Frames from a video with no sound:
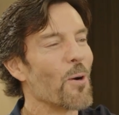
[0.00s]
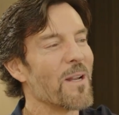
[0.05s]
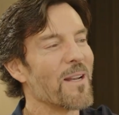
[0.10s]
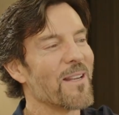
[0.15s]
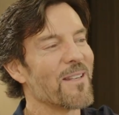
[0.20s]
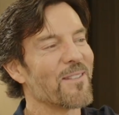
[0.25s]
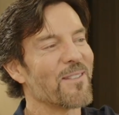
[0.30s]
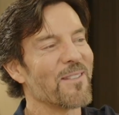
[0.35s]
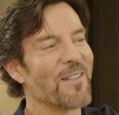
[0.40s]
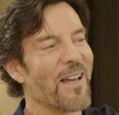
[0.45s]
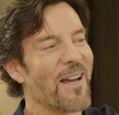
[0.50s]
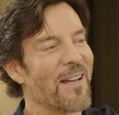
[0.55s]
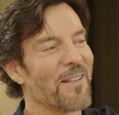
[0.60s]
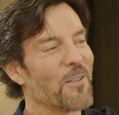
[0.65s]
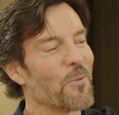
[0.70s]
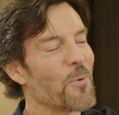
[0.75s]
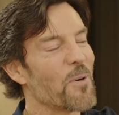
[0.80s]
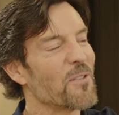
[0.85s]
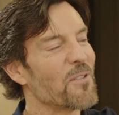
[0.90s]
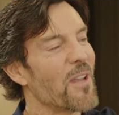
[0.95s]
it is not.
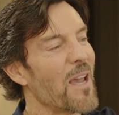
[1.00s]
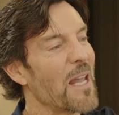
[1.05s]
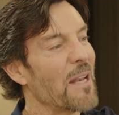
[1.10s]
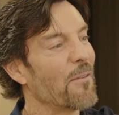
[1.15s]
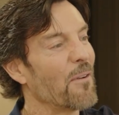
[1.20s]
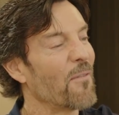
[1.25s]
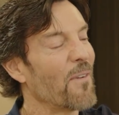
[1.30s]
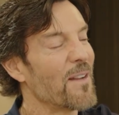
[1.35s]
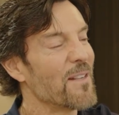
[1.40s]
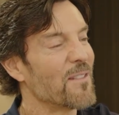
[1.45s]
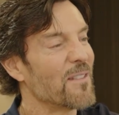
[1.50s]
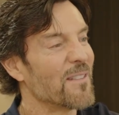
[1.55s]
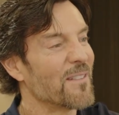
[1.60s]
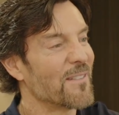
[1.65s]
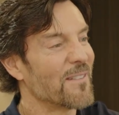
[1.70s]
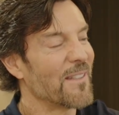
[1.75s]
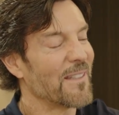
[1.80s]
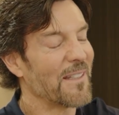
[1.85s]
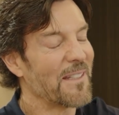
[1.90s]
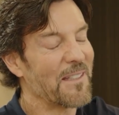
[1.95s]
The worst kind of advice
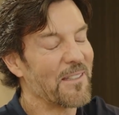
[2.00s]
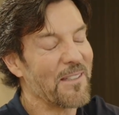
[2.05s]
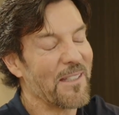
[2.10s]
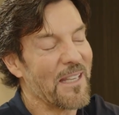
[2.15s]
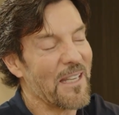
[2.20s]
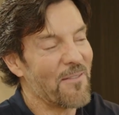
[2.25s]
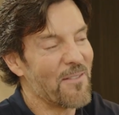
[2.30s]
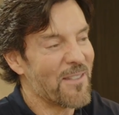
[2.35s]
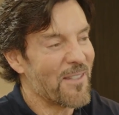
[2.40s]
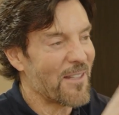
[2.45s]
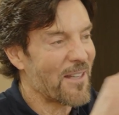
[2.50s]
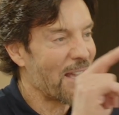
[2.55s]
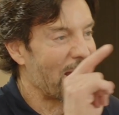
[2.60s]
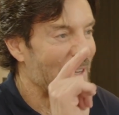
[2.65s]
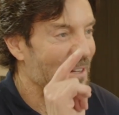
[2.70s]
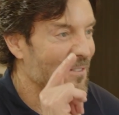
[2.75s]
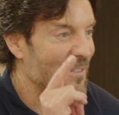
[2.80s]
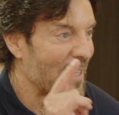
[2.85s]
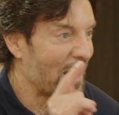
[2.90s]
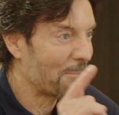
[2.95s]
is to give is the
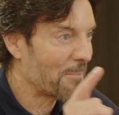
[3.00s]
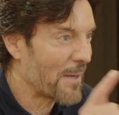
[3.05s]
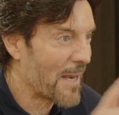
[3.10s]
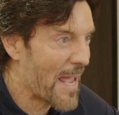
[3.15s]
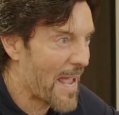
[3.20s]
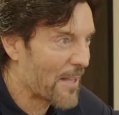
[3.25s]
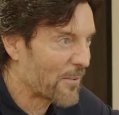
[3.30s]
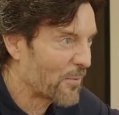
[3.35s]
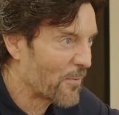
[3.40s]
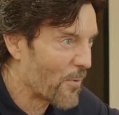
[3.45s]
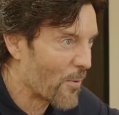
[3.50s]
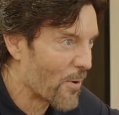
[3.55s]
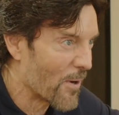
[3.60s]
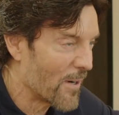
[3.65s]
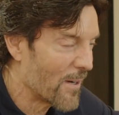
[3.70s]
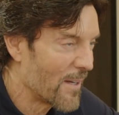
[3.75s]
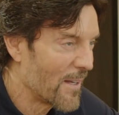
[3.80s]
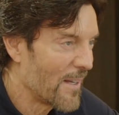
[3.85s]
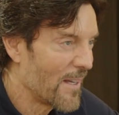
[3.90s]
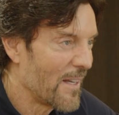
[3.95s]
kind that's not been asked
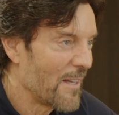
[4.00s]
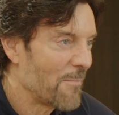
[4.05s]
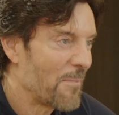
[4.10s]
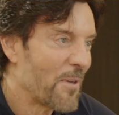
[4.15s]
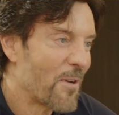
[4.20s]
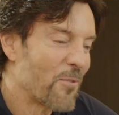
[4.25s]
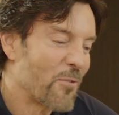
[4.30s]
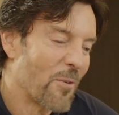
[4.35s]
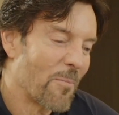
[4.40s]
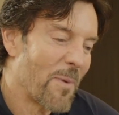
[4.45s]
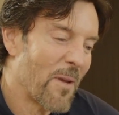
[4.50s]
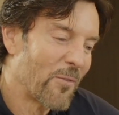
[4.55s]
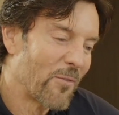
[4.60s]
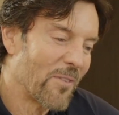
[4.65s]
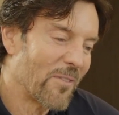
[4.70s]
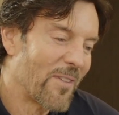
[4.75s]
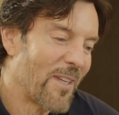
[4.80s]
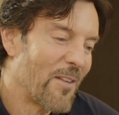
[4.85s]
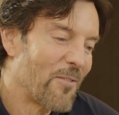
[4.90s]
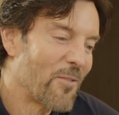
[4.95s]
for. Because your best
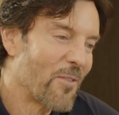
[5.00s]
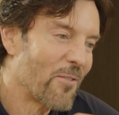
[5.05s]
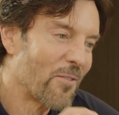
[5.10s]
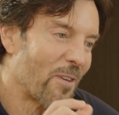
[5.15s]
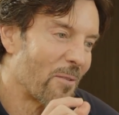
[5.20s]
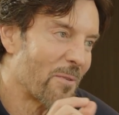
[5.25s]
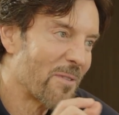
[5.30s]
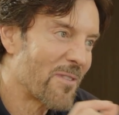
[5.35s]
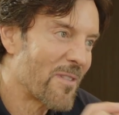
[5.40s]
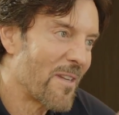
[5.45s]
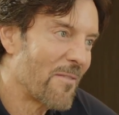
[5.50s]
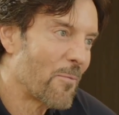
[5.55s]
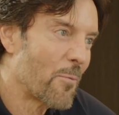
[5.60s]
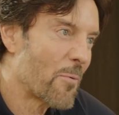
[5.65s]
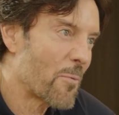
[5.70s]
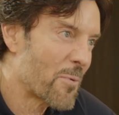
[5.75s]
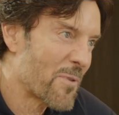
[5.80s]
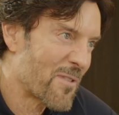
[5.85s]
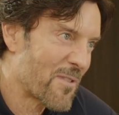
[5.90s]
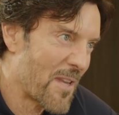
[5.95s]
intentions are received
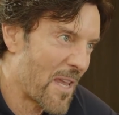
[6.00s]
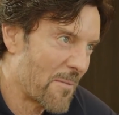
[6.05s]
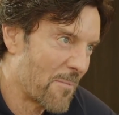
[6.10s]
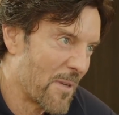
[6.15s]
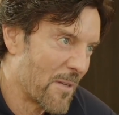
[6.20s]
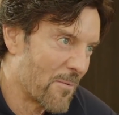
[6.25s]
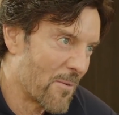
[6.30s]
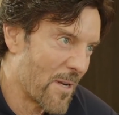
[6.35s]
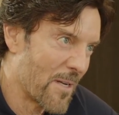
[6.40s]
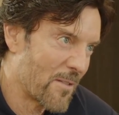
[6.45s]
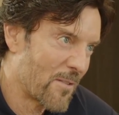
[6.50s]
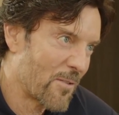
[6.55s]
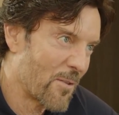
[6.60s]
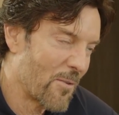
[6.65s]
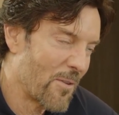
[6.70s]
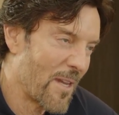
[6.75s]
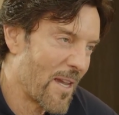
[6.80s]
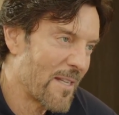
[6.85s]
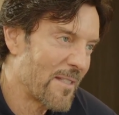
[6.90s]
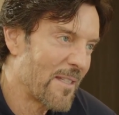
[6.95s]
with resentment, right? So
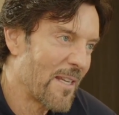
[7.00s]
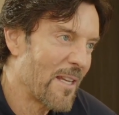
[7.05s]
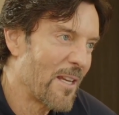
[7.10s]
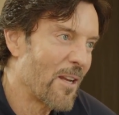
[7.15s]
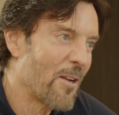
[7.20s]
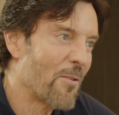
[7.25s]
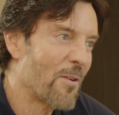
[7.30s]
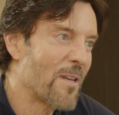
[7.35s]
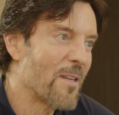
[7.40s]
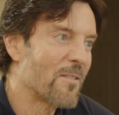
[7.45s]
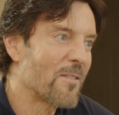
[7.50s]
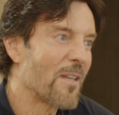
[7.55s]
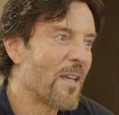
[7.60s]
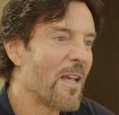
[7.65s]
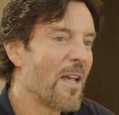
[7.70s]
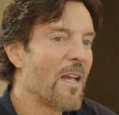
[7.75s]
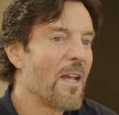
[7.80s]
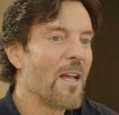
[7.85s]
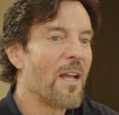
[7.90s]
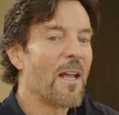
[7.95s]
the idea here is,
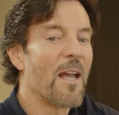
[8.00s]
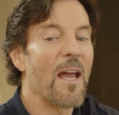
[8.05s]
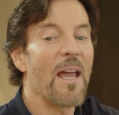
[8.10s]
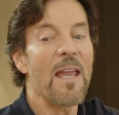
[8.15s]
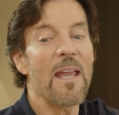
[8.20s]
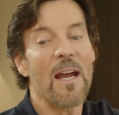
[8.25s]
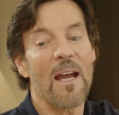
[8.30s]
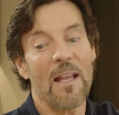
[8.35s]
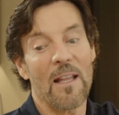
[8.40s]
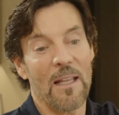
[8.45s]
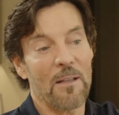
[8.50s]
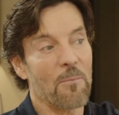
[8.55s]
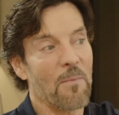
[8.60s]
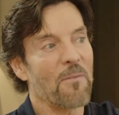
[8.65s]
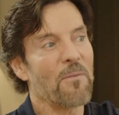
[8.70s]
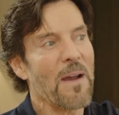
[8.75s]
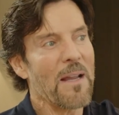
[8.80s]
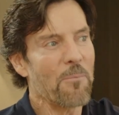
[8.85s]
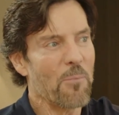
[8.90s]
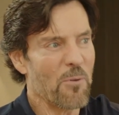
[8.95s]
like
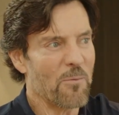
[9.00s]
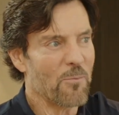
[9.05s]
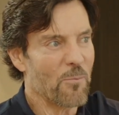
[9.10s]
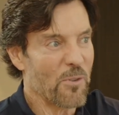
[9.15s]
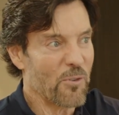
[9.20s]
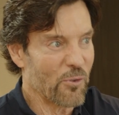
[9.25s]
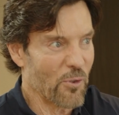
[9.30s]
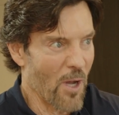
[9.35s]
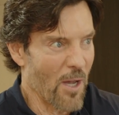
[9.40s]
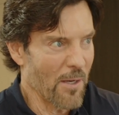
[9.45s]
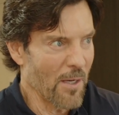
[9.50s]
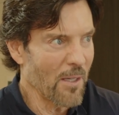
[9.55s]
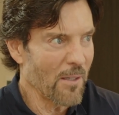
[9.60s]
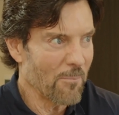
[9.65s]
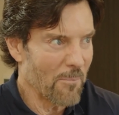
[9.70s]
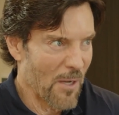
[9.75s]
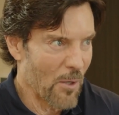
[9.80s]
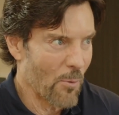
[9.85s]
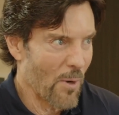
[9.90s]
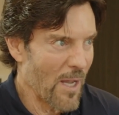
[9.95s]
if I with
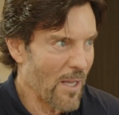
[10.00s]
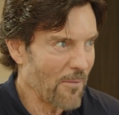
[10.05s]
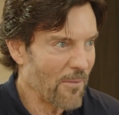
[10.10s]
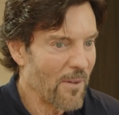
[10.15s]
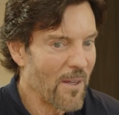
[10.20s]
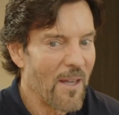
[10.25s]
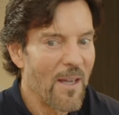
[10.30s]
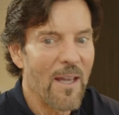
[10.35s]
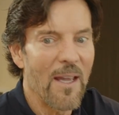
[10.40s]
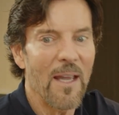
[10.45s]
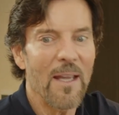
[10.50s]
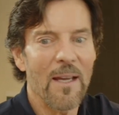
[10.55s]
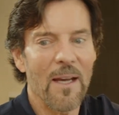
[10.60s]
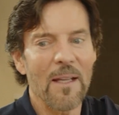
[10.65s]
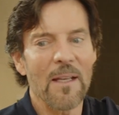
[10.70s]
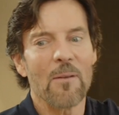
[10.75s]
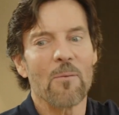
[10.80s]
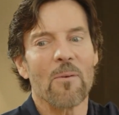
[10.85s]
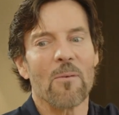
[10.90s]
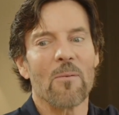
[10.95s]
Shauna, my wife, hey
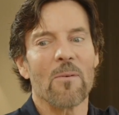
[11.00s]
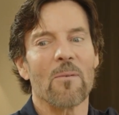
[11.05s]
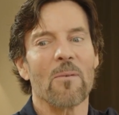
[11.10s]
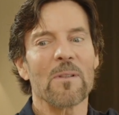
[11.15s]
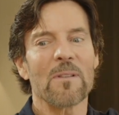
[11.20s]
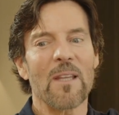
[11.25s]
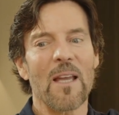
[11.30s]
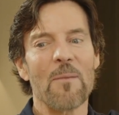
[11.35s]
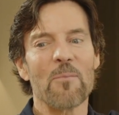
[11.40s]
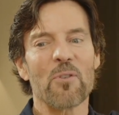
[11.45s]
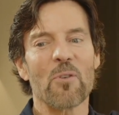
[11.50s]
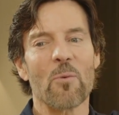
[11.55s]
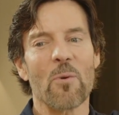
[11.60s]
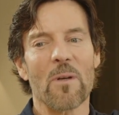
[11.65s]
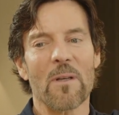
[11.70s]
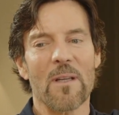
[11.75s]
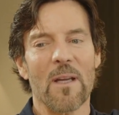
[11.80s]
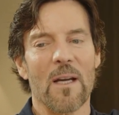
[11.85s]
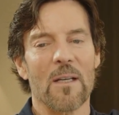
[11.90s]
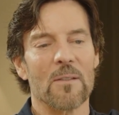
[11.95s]
honey, what time's your
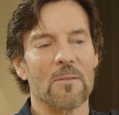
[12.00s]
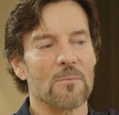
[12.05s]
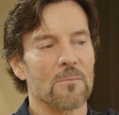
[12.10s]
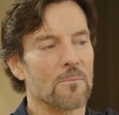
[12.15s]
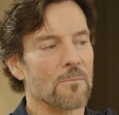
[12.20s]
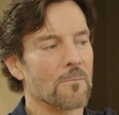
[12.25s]
workout?